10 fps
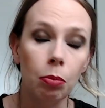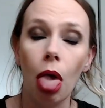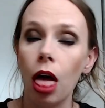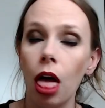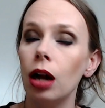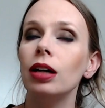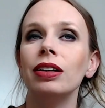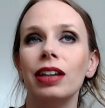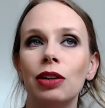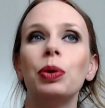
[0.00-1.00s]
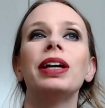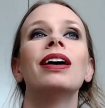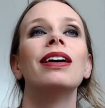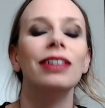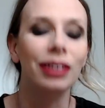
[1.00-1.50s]

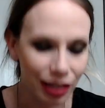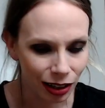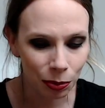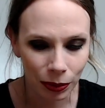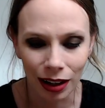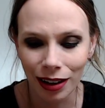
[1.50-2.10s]
Liquid lip.